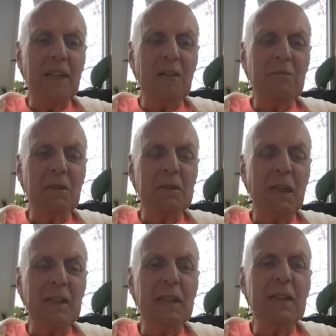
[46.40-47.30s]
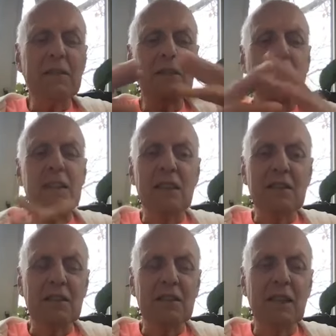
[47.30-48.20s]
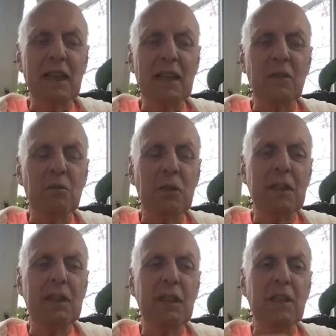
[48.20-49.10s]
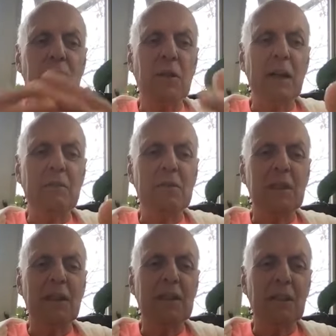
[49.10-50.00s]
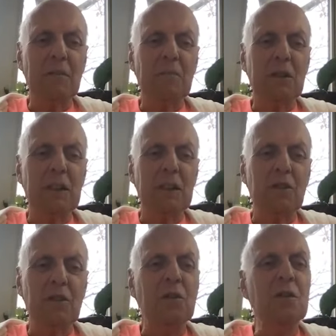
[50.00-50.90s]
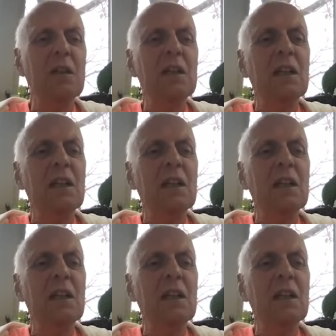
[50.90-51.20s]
it always works out. I think it's like this. It's like I don't really care what I'm seeing because I'm looking at you.